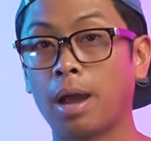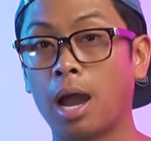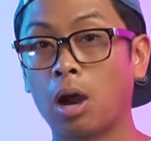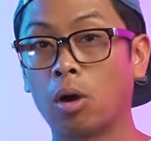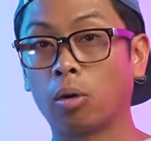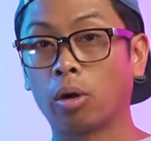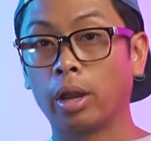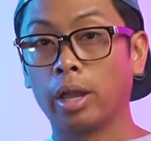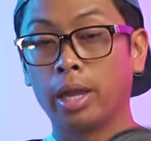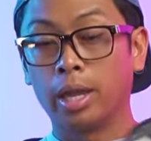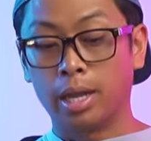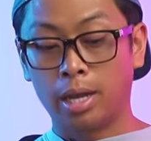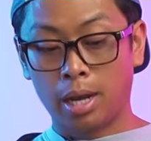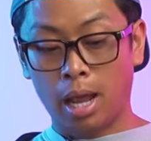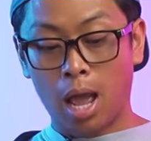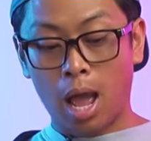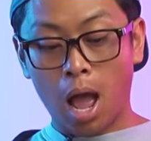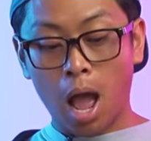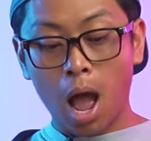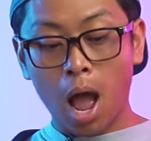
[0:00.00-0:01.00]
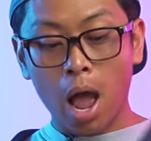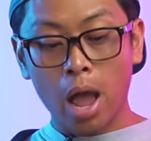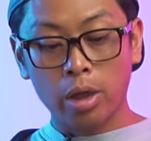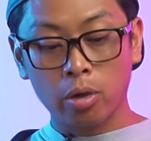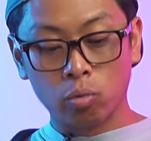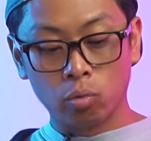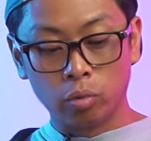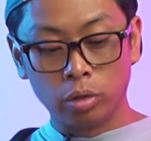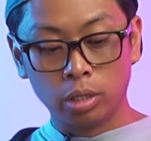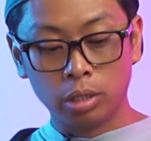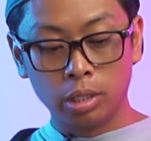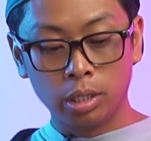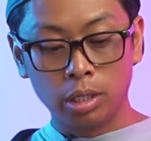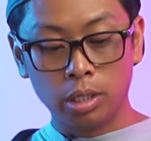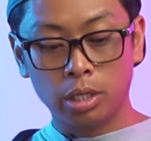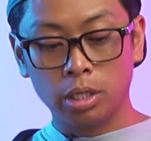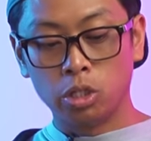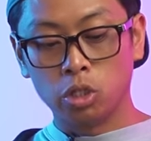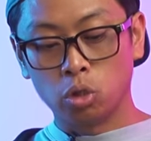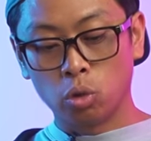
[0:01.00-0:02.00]
Power, and I
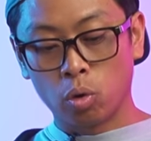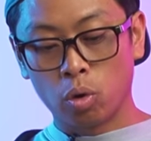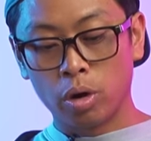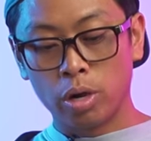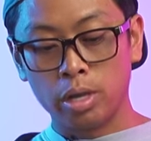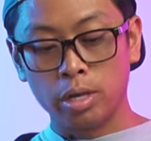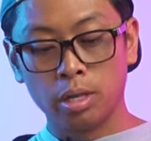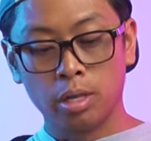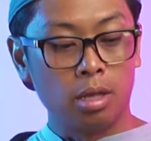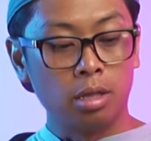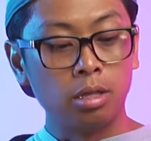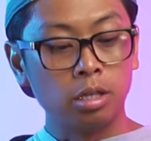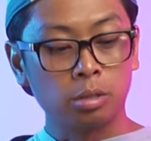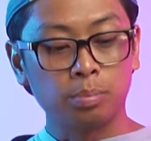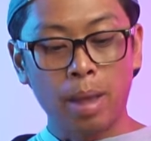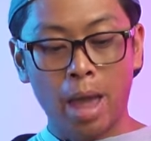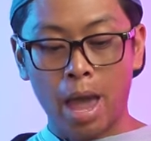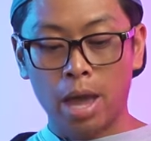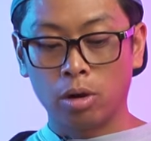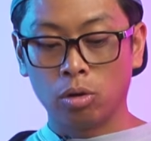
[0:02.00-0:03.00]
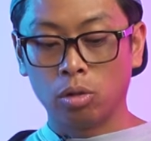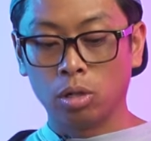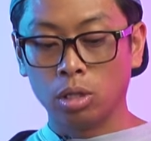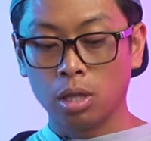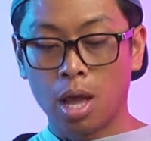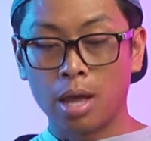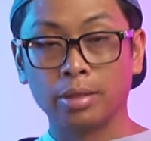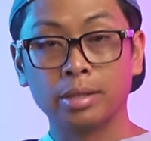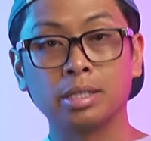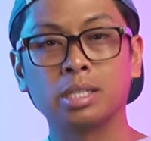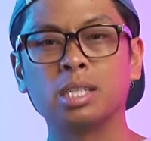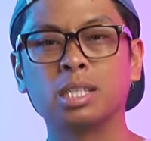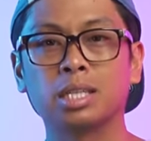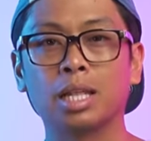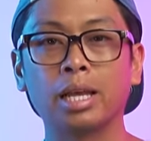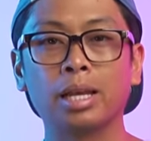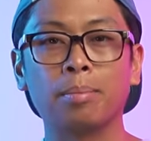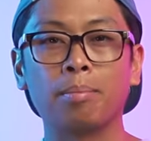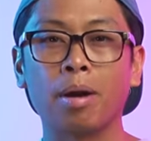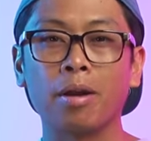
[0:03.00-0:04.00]
really enjoyed this paddle a lot. This is
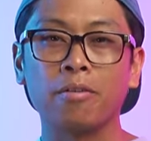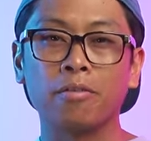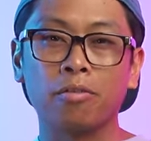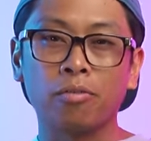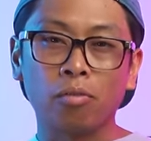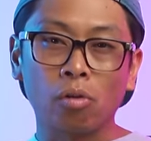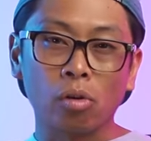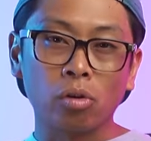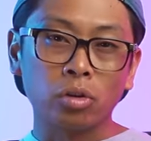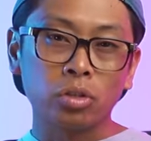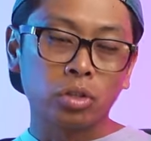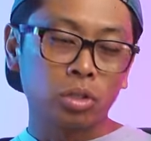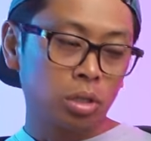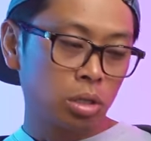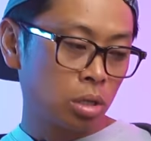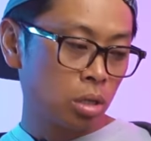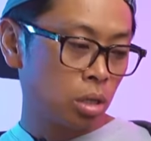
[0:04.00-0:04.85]
like my first